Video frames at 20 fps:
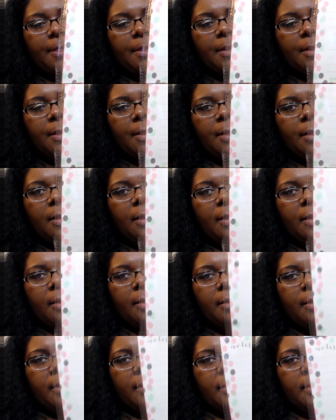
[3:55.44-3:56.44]

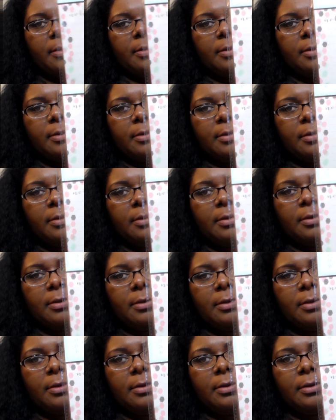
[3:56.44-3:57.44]

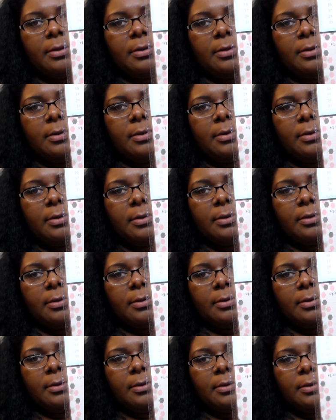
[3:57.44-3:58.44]

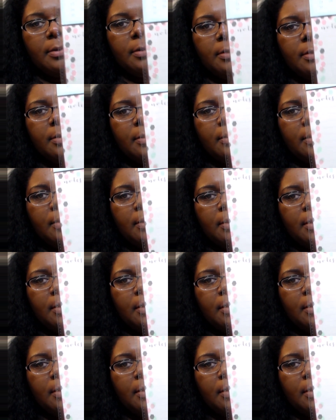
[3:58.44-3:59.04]
Nobody speaks.